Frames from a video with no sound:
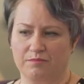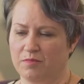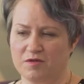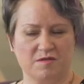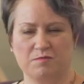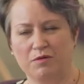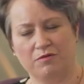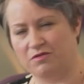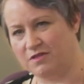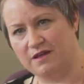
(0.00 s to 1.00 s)
most
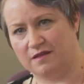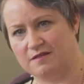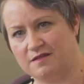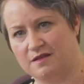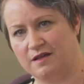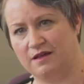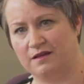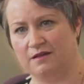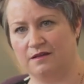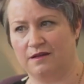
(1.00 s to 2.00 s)
important things
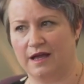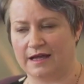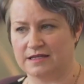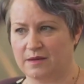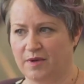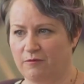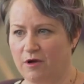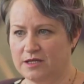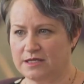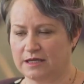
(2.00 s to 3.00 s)
in academic
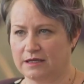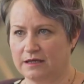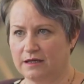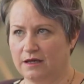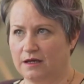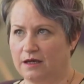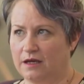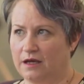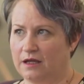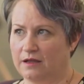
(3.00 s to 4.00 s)
writing.
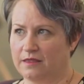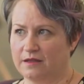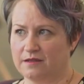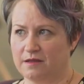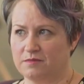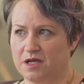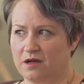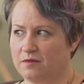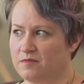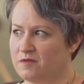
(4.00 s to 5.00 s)
And I think
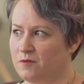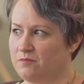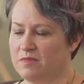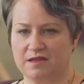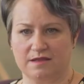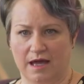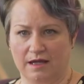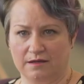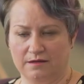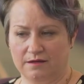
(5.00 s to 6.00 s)
sometimes we miss
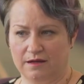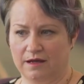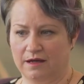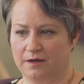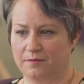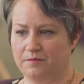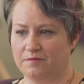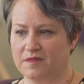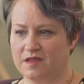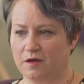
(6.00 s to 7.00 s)
that.
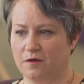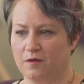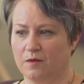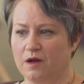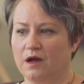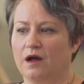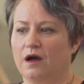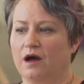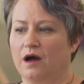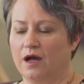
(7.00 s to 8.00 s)
So
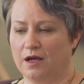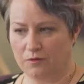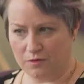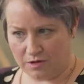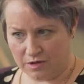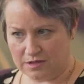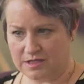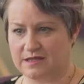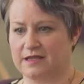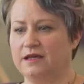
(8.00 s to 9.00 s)
I look
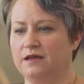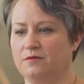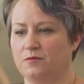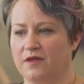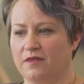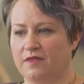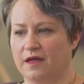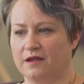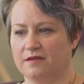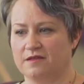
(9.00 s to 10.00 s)
to see whether
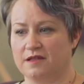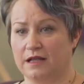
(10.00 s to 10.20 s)
that is